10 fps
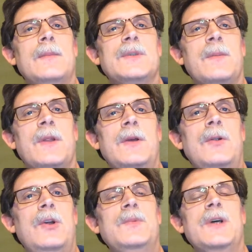some of the
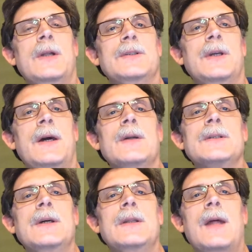YouTube channels
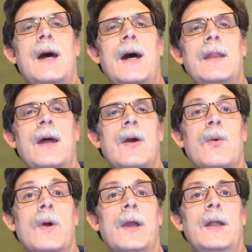announced it, that they
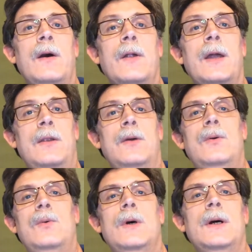are working on a
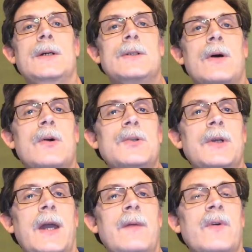new Star
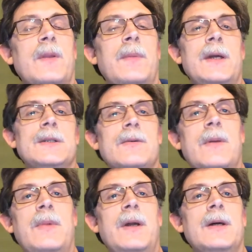Ocean game for the
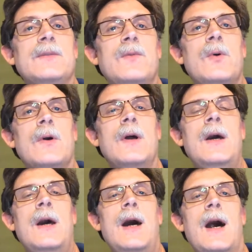PS3, PS4.
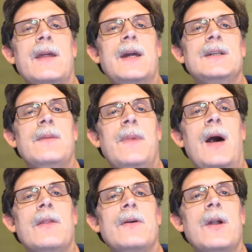I think it's
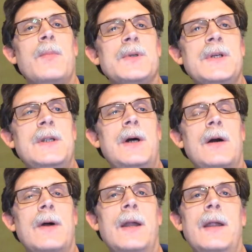about 30%
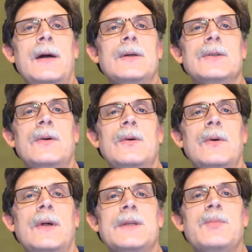done right now,
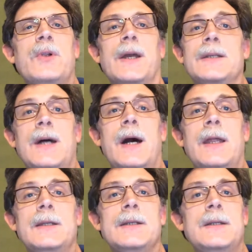so that's pretty
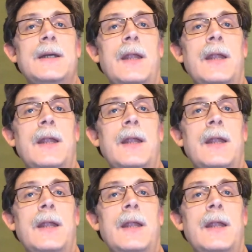exciting to see